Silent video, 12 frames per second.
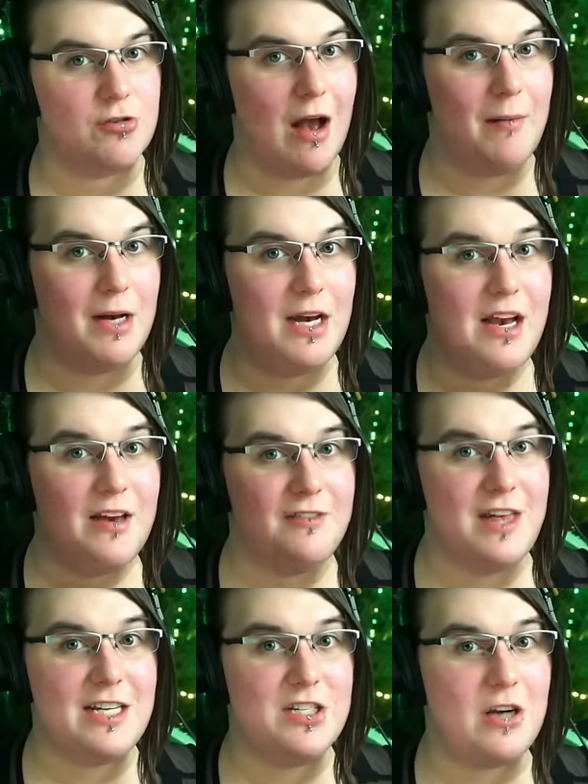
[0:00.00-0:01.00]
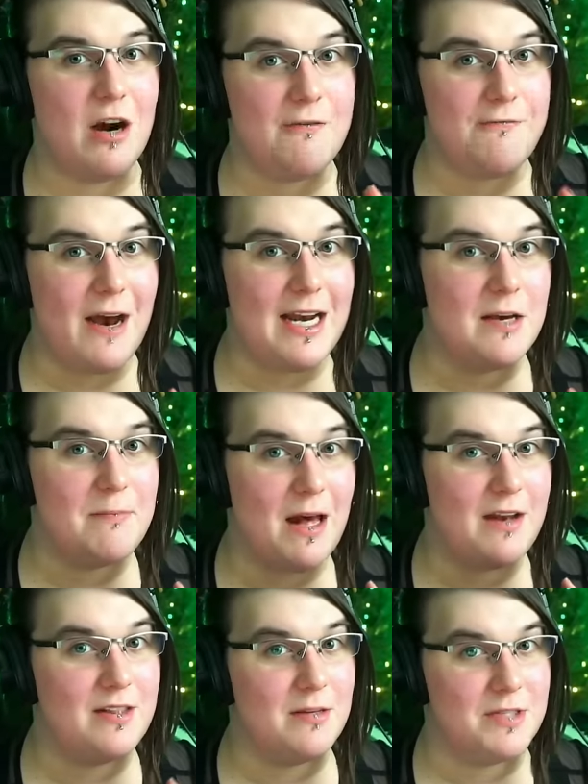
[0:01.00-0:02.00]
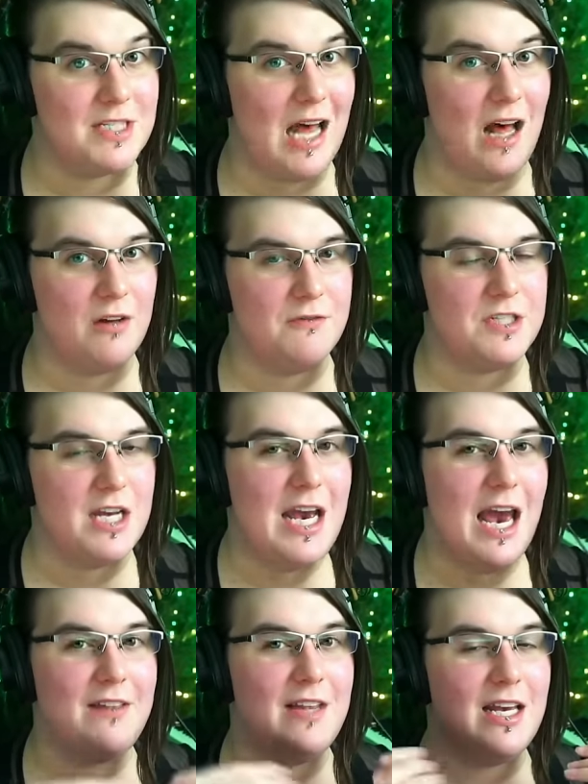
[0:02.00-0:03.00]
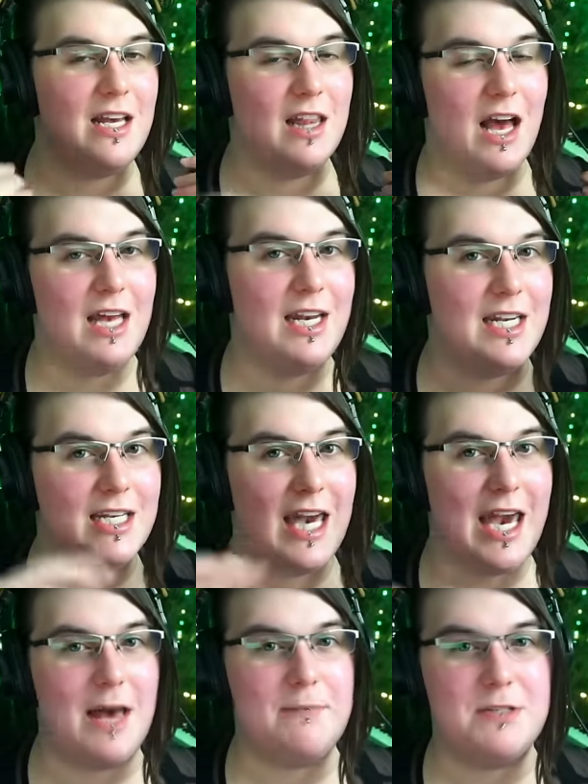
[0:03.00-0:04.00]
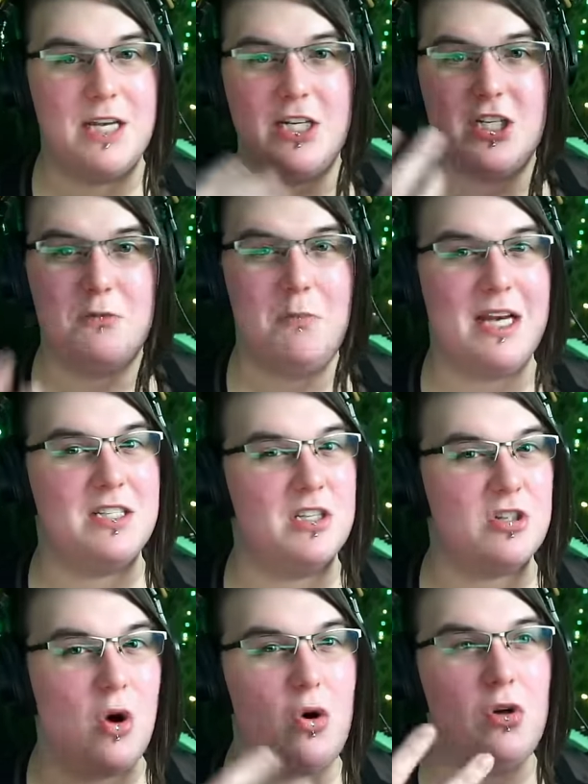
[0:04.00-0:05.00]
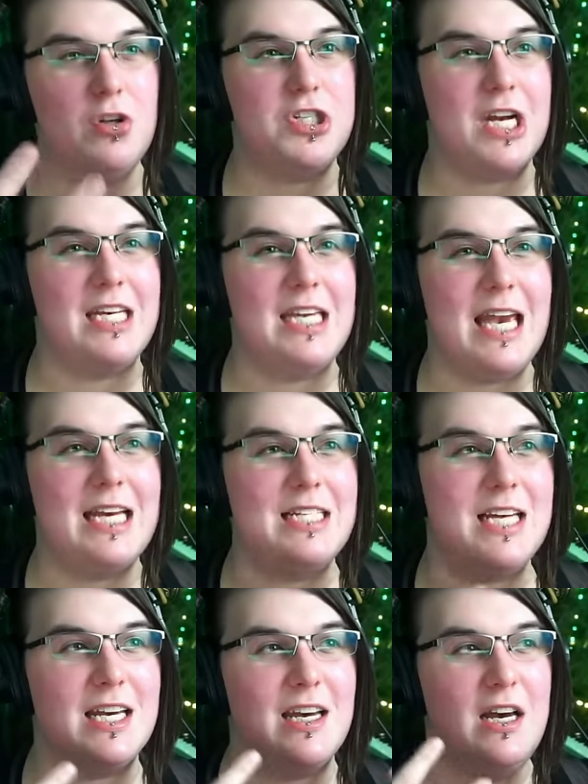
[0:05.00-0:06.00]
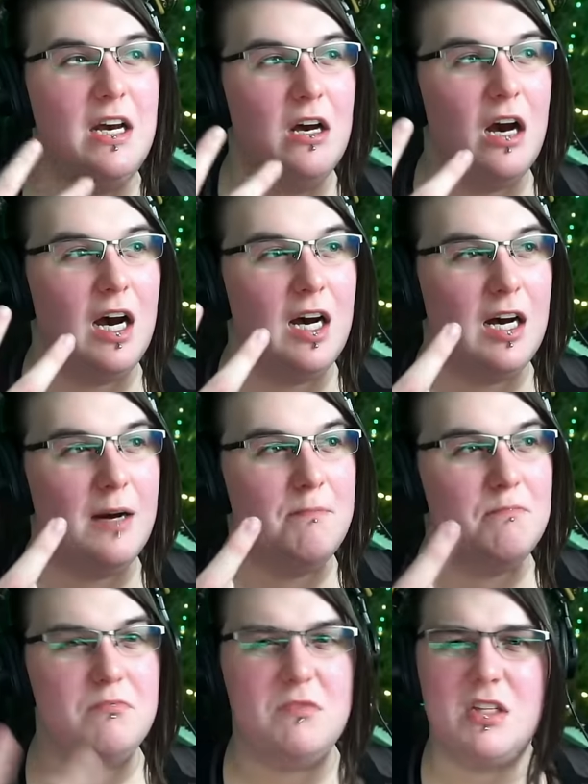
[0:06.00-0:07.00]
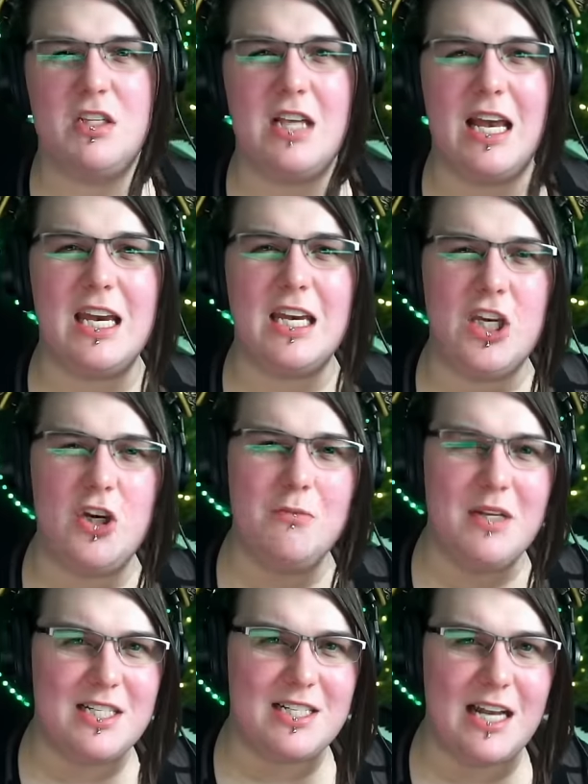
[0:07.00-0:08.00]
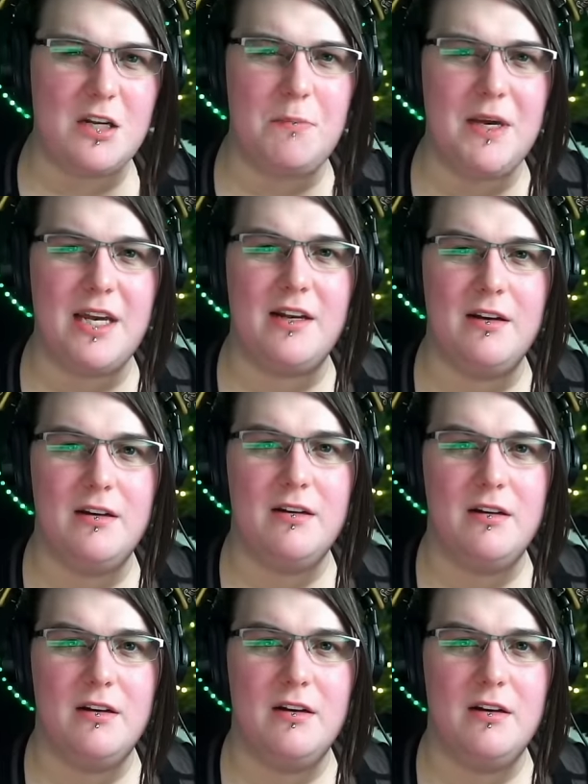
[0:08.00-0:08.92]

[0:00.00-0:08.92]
on drama then start fighting about it themselves, and they align into camps, and it just makes this whole gigantic um, human centipede